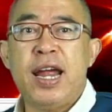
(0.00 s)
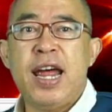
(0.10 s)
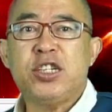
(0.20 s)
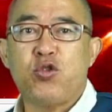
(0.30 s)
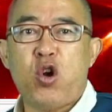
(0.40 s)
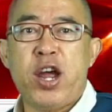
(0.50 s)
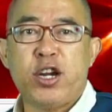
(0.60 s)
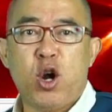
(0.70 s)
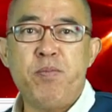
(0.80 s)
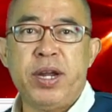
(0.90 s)
asteroid and
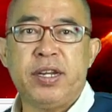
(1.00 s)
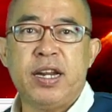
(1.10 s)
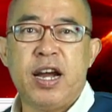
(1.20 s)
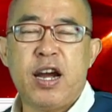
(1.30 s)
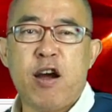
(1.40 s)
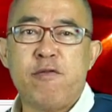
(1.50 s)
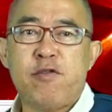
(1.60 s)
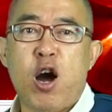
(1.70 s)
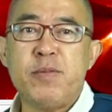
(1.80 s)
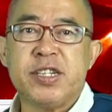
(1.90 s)
comet come
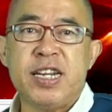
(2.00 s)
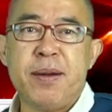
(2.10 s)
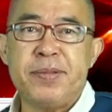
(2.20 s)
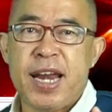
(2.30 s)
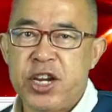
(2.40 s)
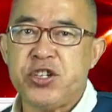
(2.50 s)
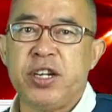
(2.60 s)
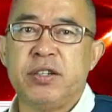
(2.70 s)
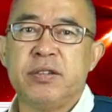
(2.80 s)
from the same direction,